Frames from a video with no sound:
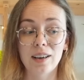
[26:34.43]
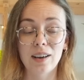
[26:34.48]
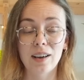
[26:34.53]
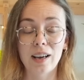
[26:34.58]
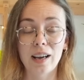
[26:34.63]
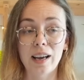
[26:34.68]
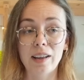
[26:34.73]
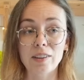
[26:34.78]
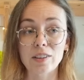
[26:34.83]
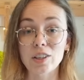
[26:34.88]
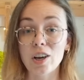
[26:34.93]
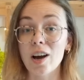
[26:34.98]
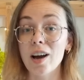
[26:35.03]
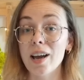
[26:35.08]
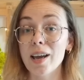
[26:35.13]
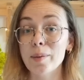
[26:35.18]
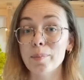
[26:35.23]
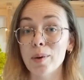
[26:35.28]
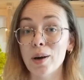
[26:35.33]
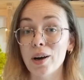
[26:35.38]
at the
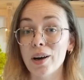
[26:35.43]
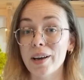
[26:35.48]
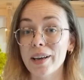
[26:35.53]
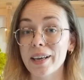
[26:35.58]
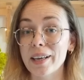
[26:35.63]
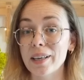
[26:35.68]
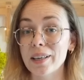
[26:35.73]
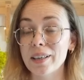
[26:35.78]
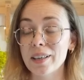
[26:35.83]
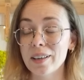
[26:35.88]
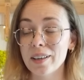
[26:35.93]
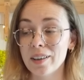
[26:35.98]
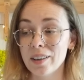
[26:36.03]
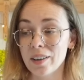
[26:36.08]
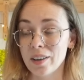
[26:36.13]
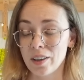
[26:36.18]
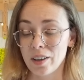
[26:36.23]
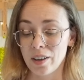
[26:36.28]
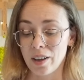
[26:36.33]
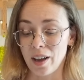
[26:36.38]
time I
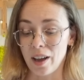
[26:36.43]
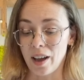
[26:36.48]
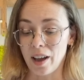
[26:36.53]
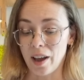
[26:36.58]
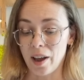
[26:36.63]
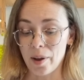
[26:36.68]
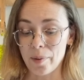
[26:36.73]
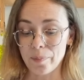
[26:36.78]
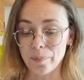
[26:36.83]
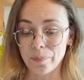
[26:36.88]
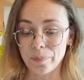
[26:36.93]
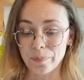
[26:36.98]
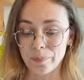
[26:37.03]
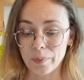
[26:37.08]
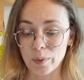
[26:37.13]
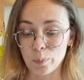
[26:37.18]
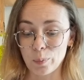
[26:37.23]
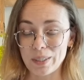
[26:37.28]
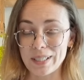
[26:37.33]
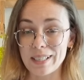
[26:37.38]

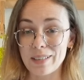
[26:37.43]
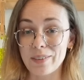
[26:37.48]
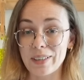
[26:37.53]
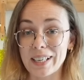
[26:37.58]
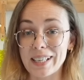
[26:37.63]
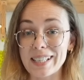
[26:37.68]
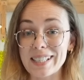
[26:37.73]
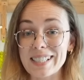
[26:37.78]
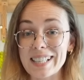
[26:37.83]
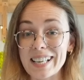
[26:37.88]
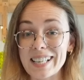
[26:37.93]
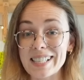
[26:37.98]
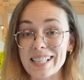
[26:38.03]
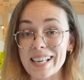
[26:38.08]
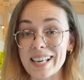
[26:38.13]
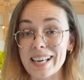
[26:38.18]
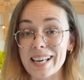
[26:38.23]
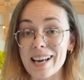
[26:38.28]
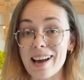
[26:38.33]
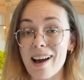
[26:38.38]
was living in a
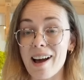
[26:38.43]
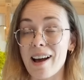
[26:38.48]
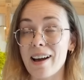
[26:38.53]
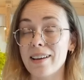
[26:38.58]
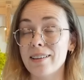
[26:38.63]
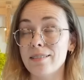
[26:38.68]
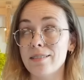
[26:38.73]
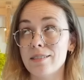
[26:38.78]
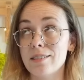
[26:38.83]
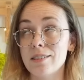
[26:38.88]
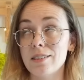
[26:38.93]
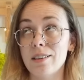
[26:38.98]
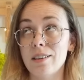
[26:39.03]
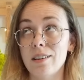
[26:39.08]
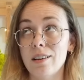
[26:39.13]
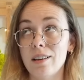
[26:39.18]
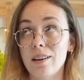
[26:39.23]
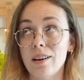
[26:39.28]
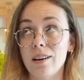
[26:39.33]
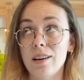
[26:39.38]
city, and
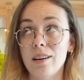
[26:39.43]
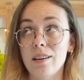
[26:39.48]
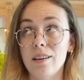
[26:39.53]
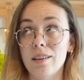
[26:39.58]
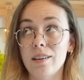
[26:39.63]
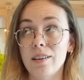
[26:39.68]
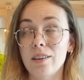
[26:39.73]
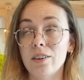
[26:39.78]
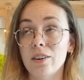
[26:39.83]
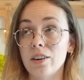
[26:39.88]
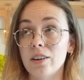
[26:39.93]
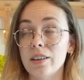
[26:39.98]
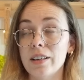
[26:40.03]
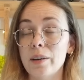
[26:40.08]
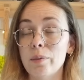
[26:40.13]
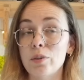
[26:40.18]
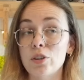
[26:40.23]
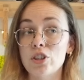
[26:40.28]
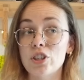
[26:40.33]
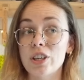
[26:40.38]
it
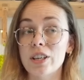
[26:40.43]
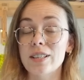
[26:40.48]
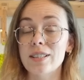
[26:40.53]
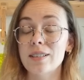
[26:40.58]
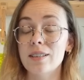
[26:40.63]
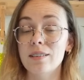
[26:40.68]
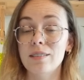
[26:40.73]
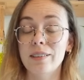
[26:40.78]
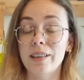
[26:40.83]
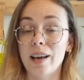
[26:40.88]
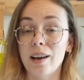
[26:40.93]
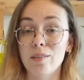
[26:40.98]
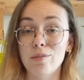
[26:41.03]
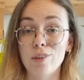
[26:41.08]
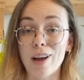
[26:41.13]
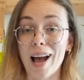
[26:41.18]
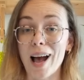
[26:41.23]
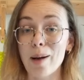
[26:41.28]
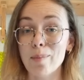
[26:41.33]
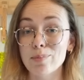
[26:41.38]
was just, yeah,
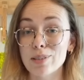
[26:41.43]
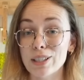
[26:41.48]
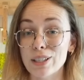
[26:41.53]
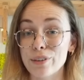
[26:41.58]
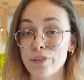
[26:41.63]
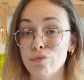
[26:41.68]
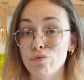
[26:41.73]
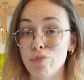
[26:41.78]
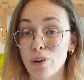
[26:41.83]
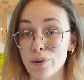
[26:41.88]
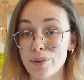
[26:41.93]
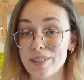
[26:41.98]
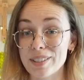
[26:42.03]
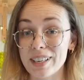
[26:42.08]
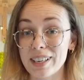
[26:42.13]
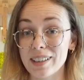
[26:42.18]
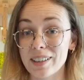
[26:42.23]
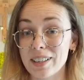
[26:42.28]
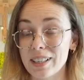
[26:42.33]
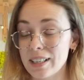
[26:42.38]
absolutely
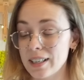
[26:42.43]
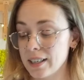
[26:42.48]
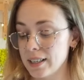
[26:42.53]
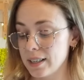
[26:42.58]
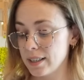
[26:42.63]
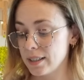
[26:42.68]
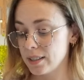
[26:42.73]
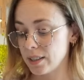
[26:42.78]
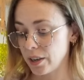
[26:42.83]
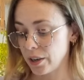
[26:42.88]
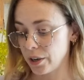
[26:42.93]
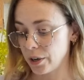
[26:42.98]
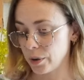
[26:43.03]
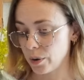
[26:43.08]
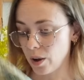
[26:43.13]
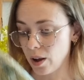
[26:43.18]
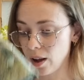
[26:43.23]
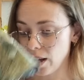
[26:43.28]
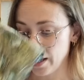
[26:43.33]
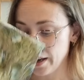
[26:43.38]
roasting. So
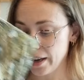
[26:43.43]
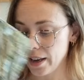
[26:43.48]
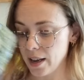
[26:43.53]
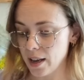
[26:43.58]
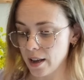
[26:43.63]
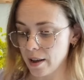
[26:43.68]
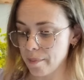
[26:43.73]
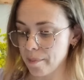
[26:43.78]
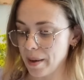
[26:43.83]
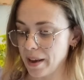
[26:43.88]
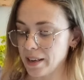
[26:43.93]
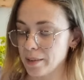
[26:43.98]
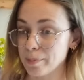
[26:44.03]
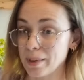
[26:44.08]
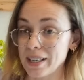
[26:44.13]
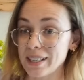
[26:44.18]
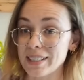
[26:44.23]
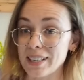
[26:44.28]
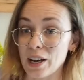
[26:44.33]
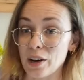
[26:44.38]
I made
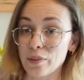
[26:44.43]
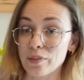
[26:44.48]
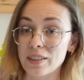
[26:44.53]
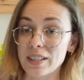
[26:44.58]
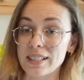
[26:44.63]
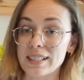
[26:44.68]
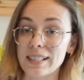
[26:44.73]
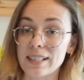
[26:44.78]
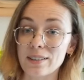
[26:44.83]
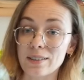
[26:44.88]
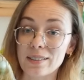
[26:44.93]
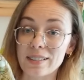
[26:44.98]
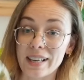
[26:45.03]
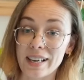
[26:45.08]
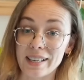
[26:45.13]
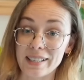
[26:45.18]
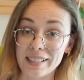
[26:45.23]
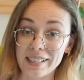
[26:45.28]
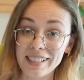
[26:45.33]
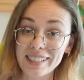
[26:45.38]
myself this little
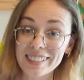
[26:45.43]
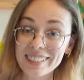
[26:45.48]
Zadie,